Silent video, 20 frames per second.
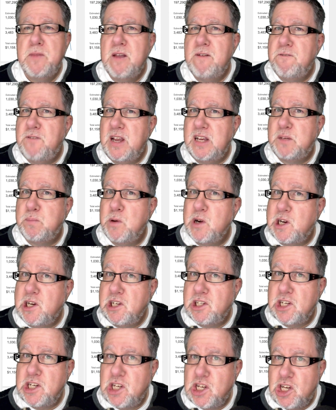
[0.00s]
Facebook
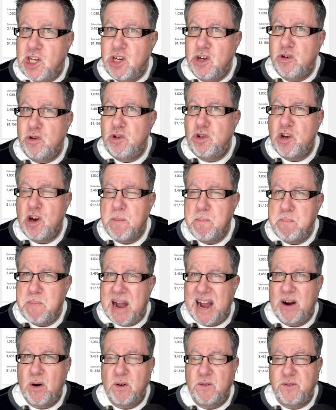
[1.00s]
is a huge,
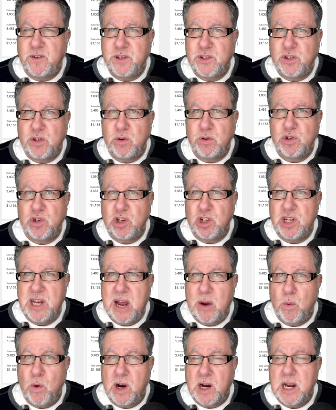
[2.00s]
powerful social
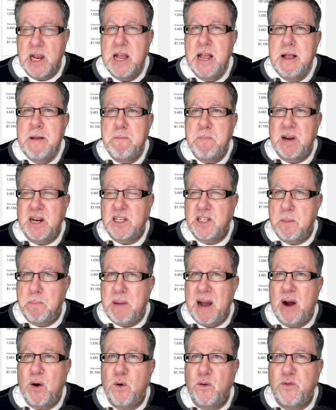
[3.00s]
network, but it's a
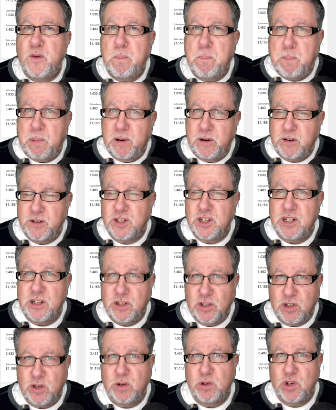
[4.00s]
powerful personal
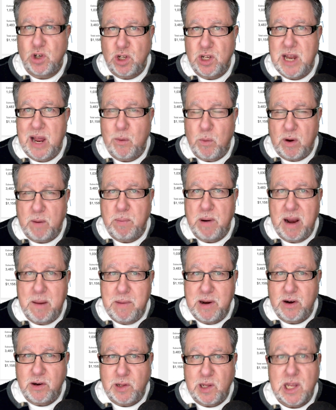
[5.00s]
social network
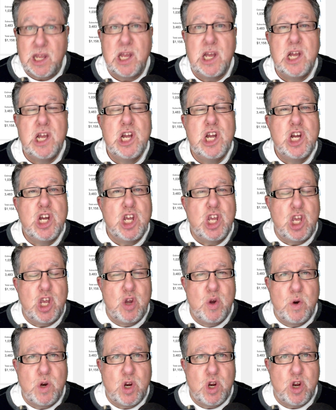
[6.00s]
primarily.
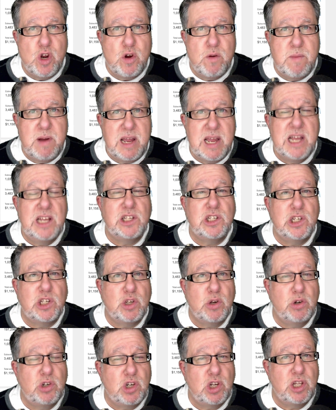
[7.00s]
YouTube is a
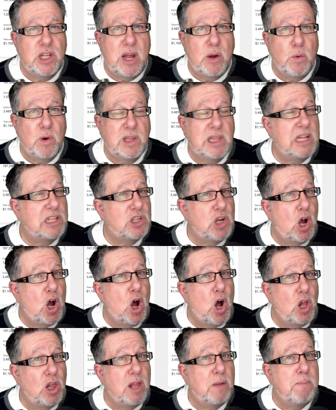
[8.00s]
social network that's
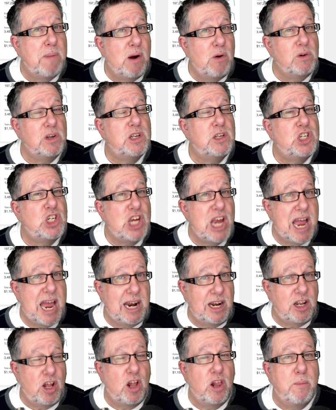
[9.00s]
all about
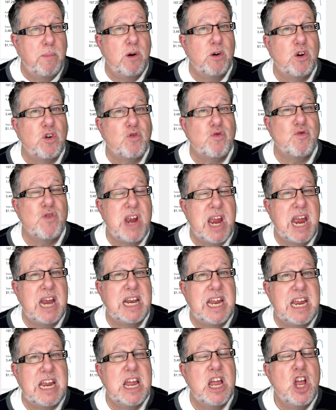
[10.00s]
channel, all about
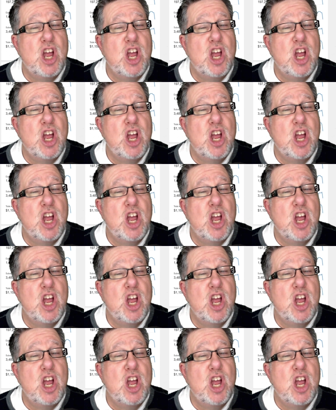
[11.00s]
creating